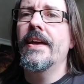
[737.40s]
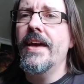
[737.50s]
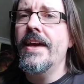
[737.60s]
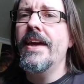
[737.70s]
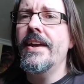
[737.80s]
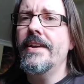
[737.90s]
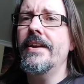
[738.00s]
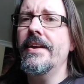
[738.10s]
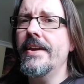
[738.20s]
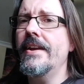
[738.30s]
Hey
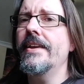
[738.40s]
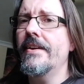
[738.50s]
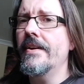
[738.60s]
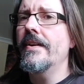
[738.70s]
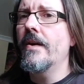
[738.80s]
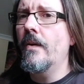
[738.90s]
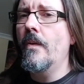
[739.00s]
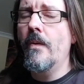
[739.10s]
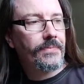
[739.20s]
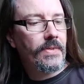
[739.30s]
diddly hey
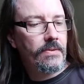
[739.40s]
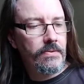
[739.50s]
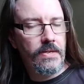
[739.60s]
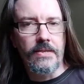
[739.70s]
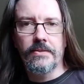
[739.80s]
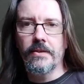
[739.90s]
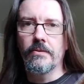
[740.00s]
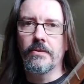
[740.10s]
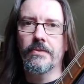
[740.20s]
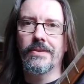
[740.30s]
ho. Okay, so
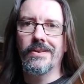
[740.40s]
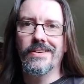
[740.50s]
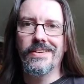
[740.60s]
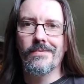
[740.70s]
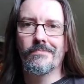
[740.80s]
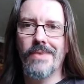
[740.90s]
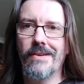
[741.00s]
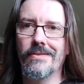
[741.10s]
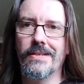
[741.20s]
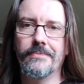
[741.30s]
the idea
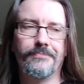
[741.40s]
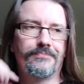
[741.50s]
apparently,